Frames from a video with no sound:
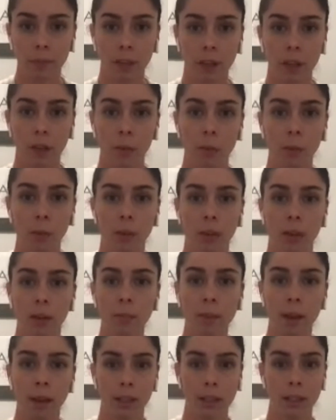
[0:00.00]
and we'll come
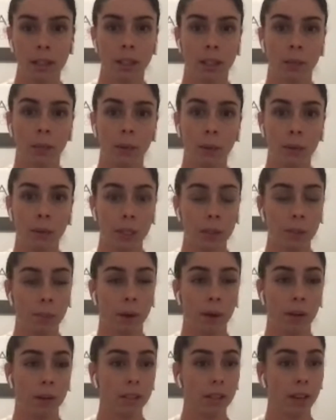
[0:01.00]
back to some of those
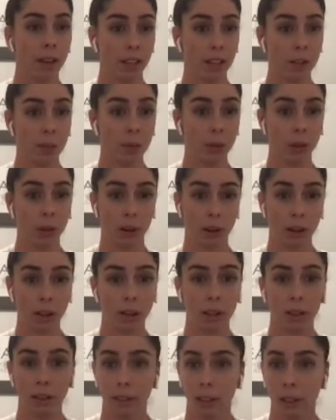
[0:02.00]
spots as we talk
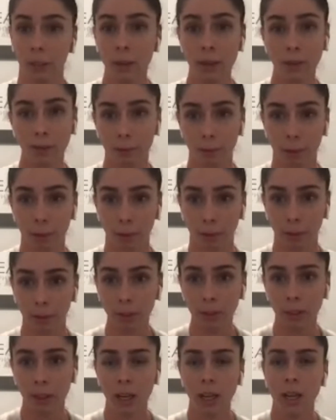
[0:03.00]
a little bit
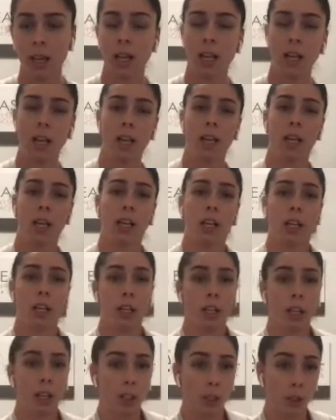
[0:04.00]
further.
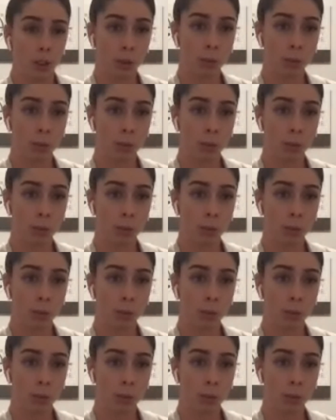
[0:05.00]
So